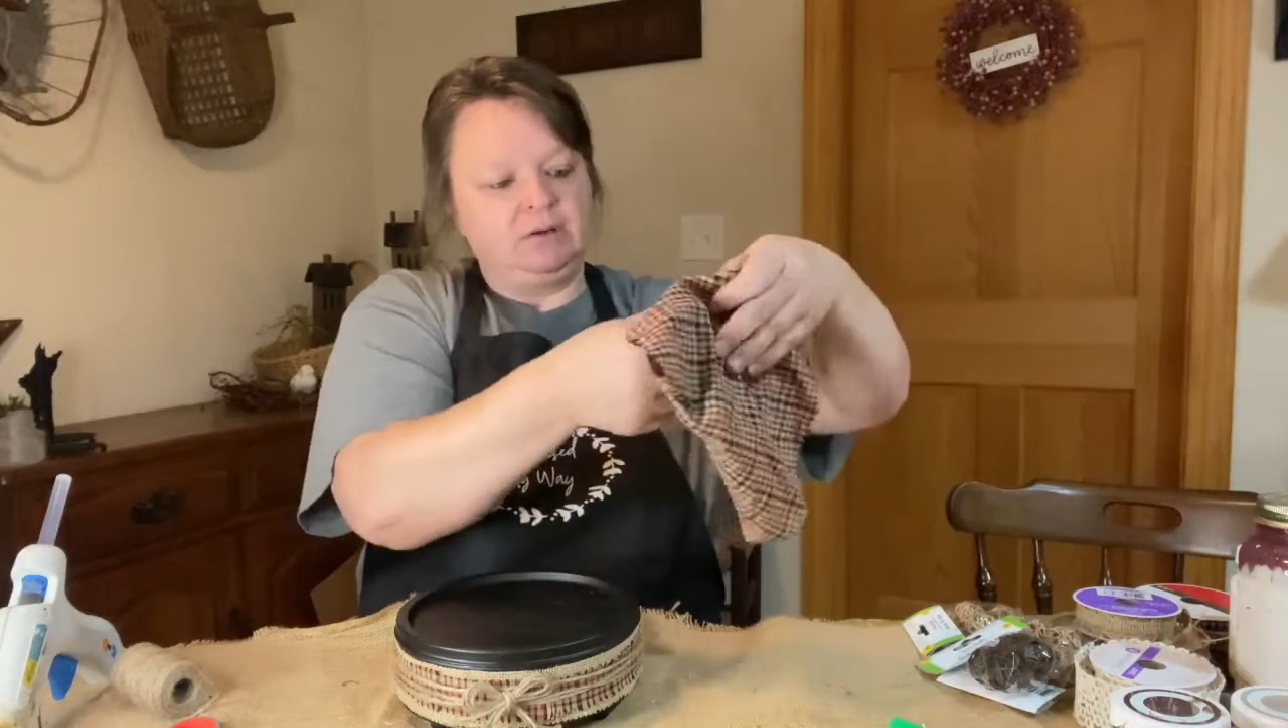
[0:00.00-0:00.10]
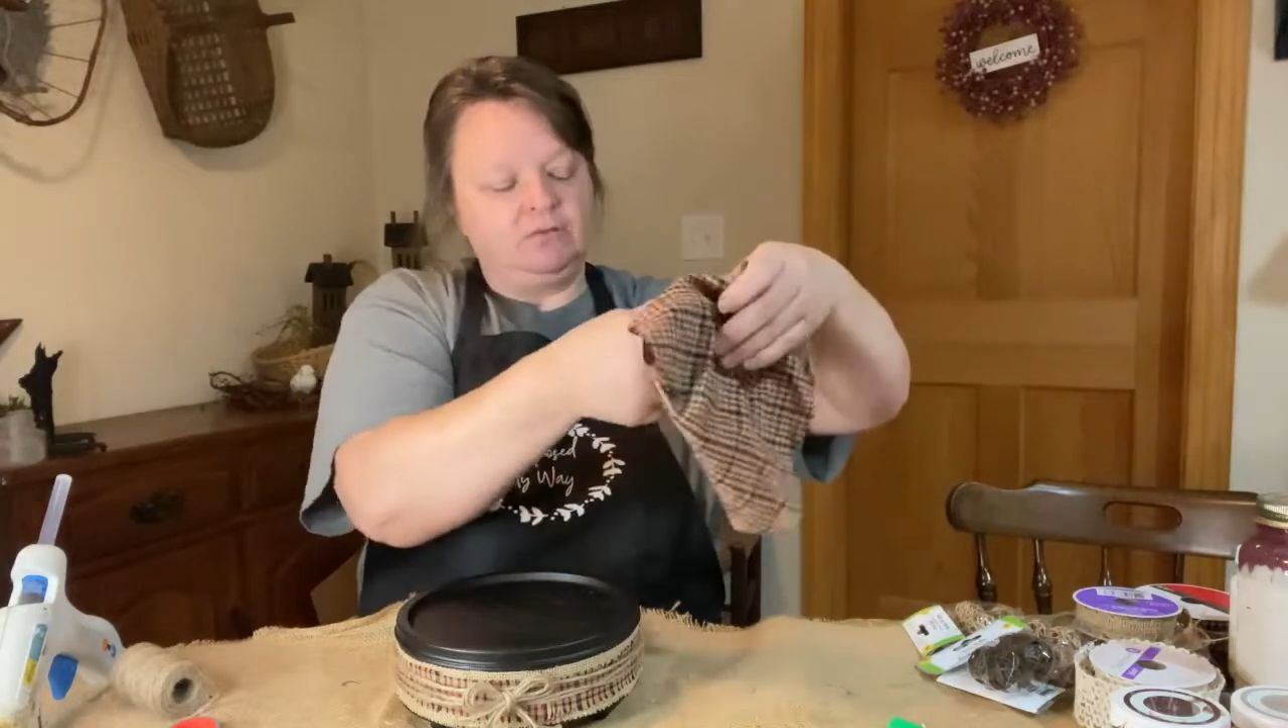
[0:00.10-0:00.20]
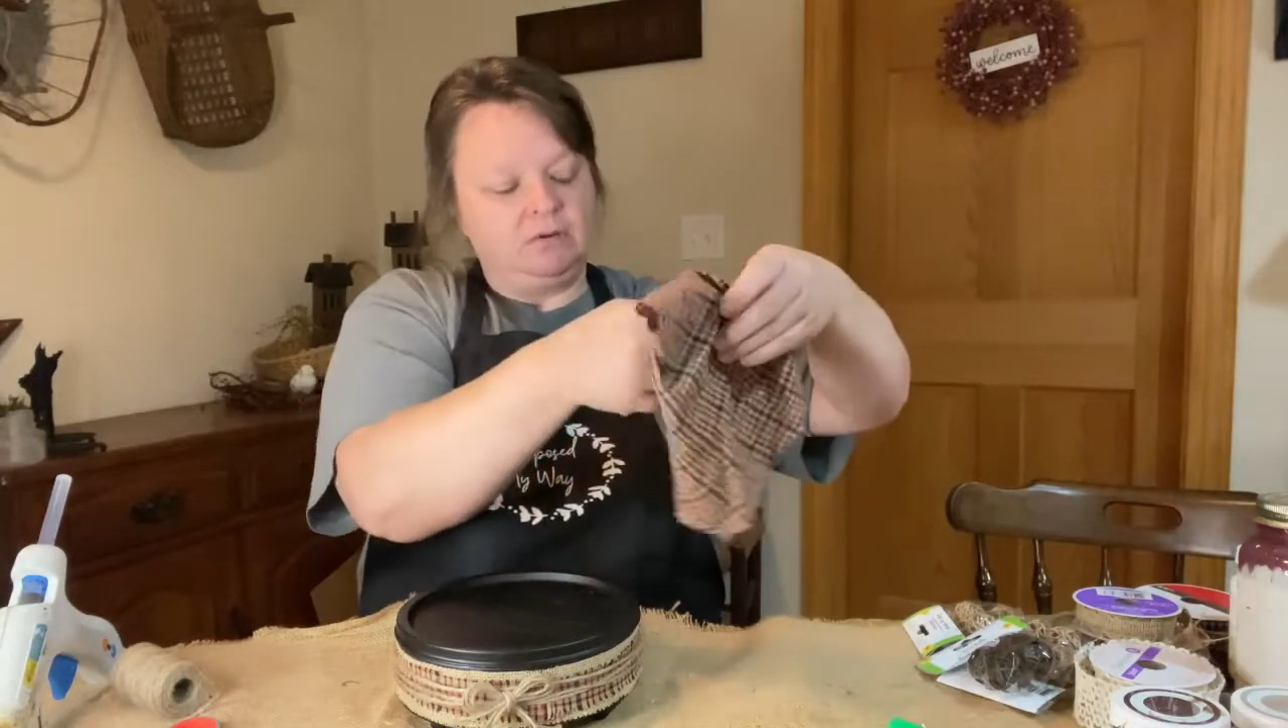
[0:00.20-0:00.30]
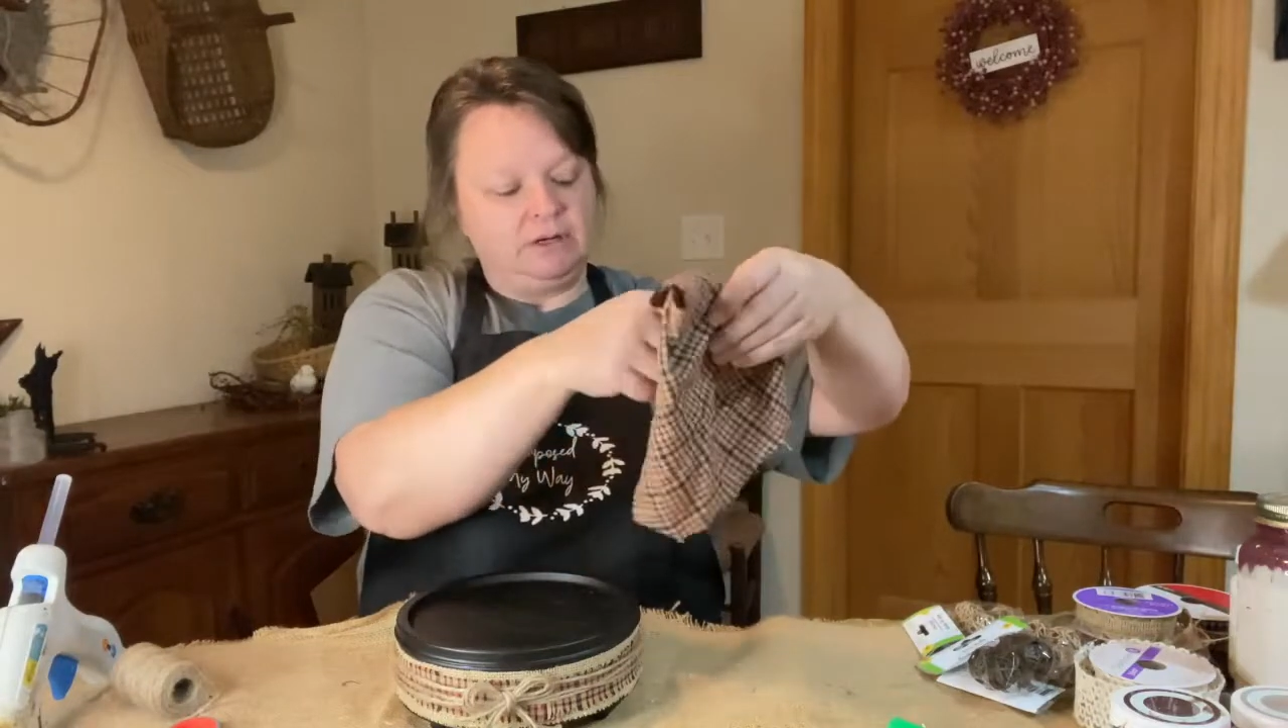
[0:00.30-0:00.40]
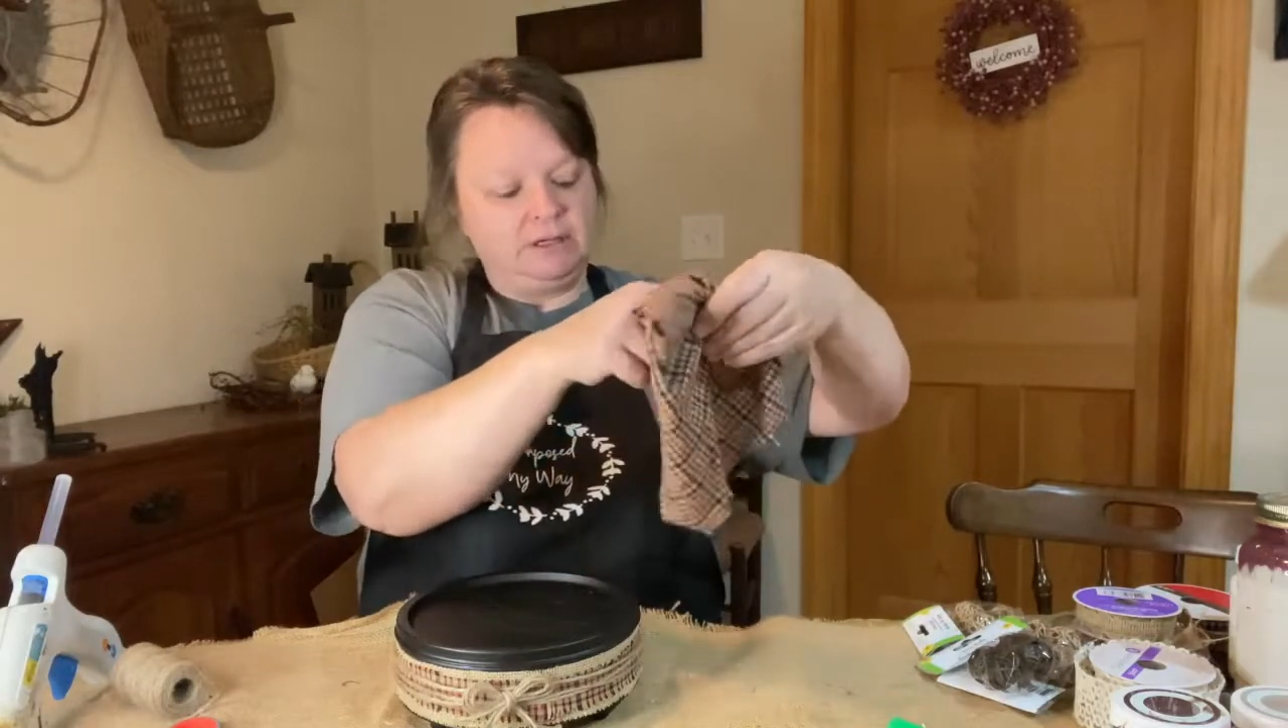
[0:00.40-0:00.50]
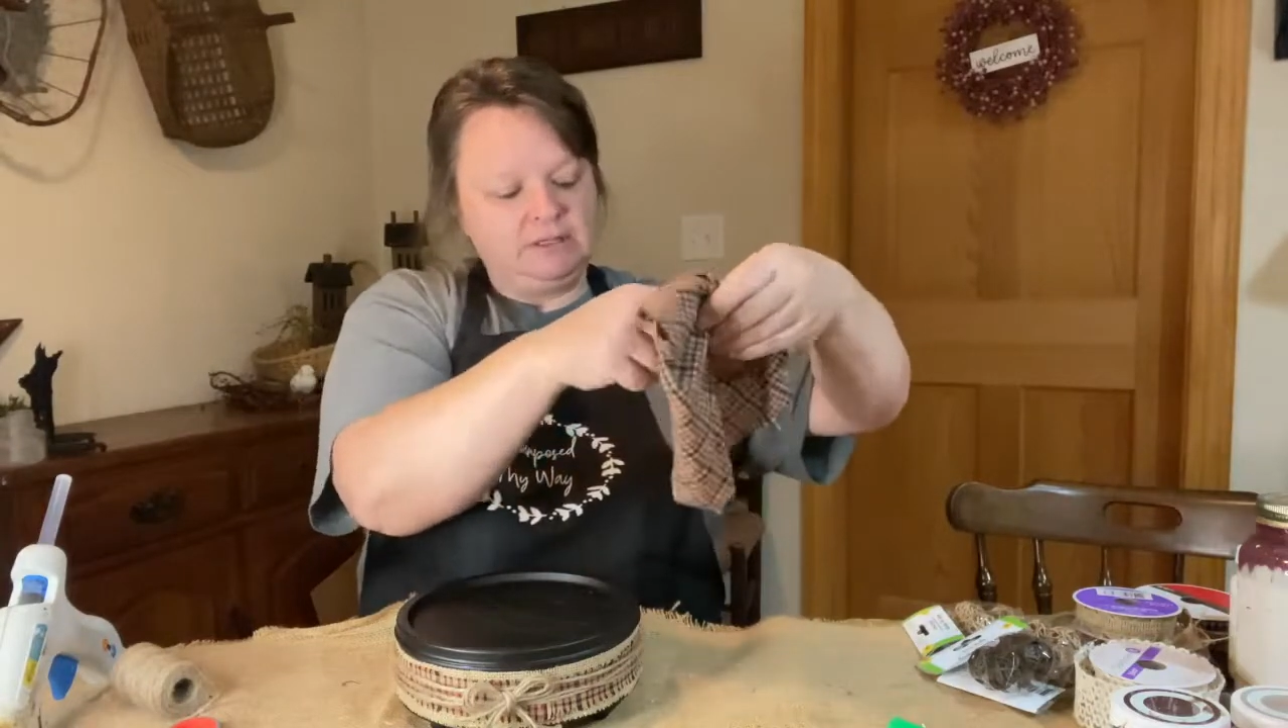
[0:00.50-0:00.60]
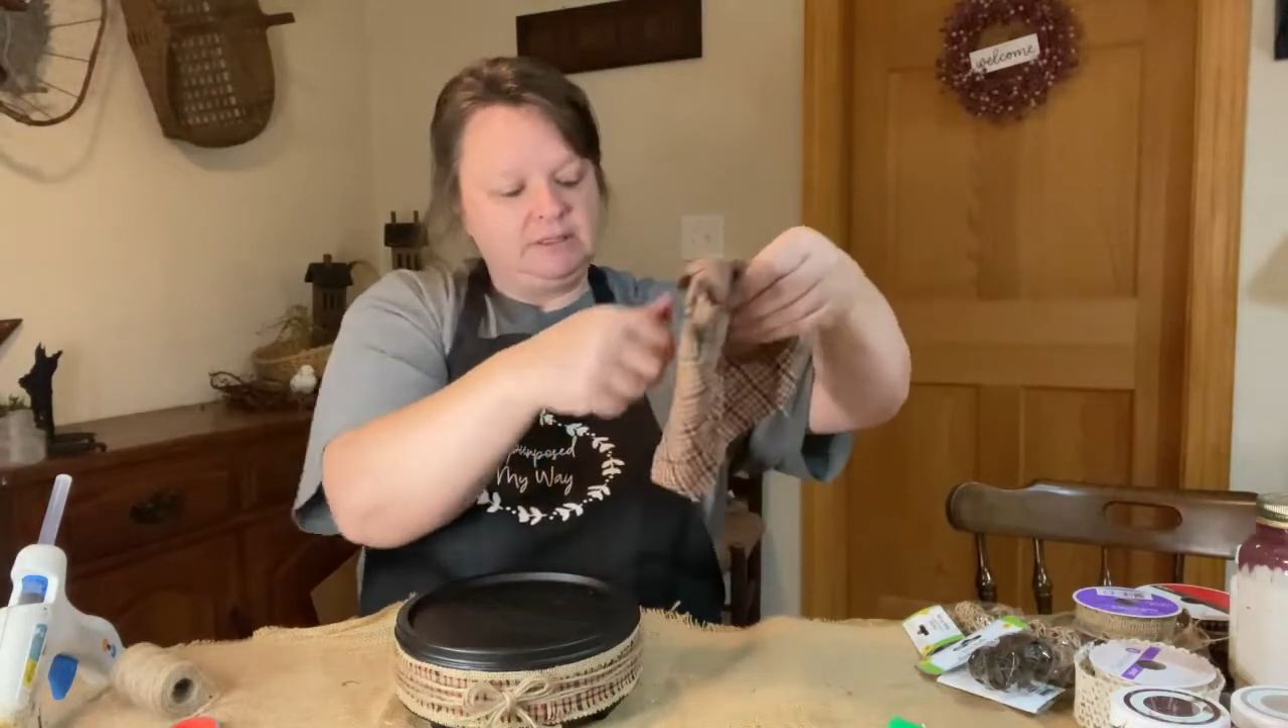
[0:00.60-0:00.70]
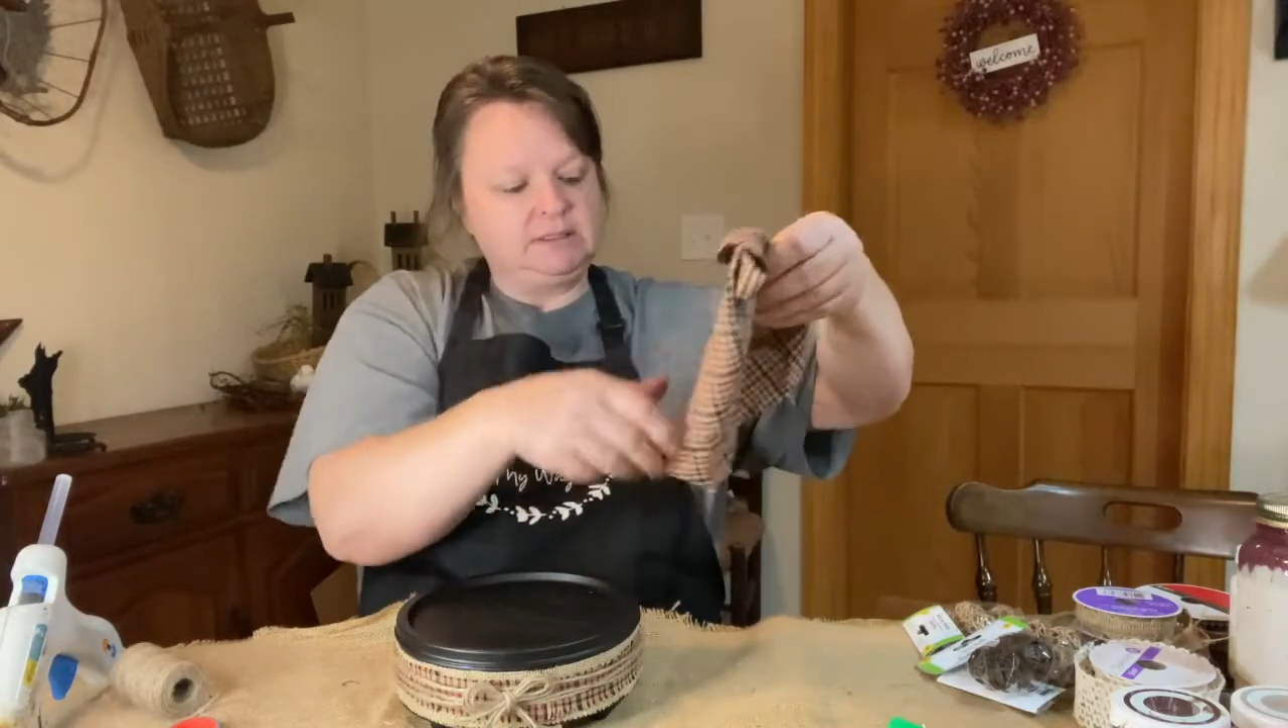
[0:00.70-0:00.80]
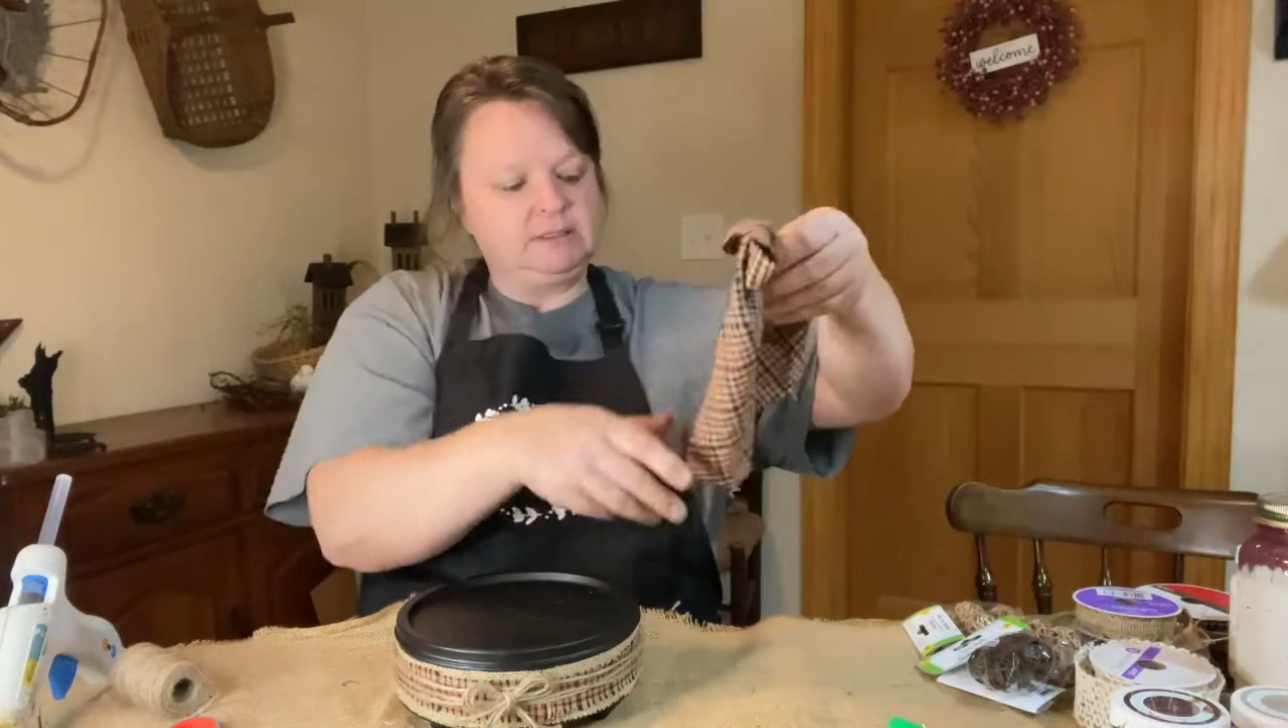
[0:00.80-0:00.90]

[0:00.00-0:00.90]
corners